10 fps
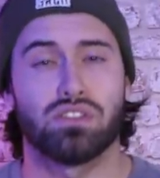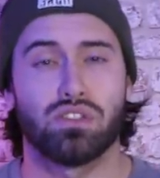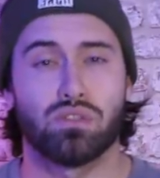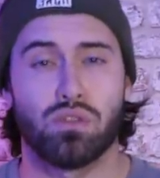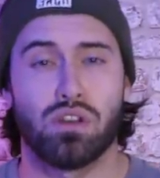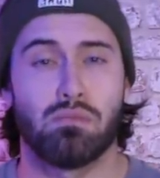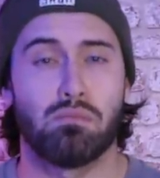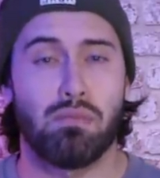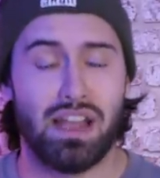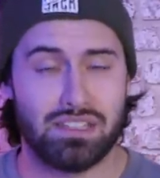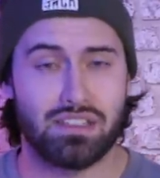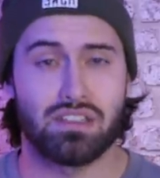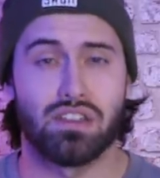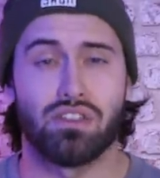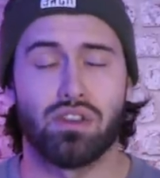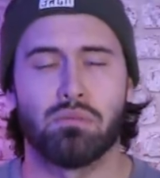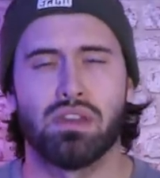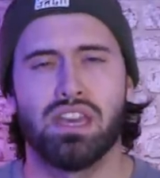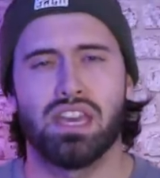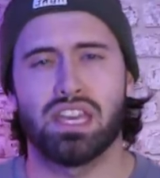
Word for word: to massacre them,